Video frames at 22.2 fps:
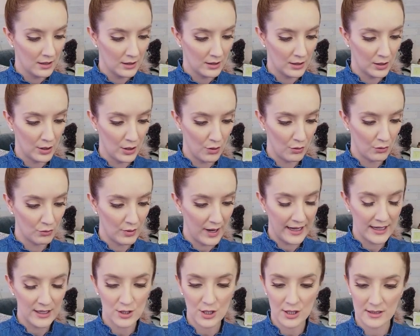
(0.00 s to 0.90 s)
you know,
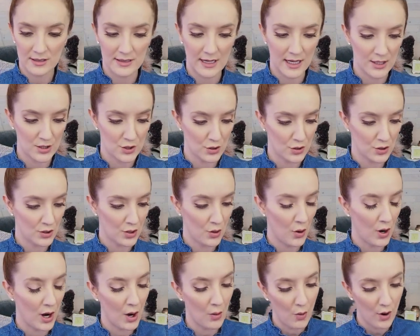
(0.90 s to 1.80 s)
range extension, or
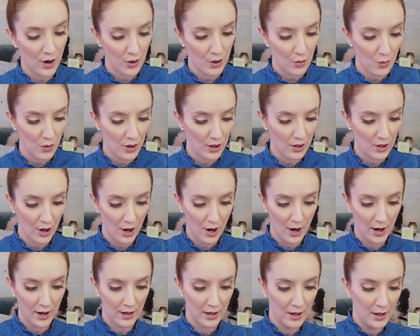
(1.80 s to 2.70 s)
I want to work
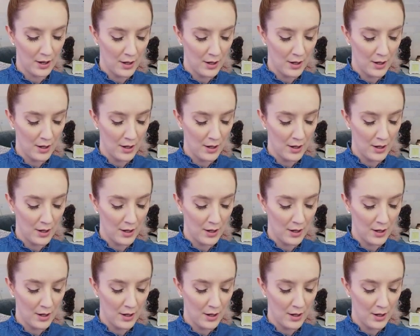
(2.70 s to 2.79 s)
on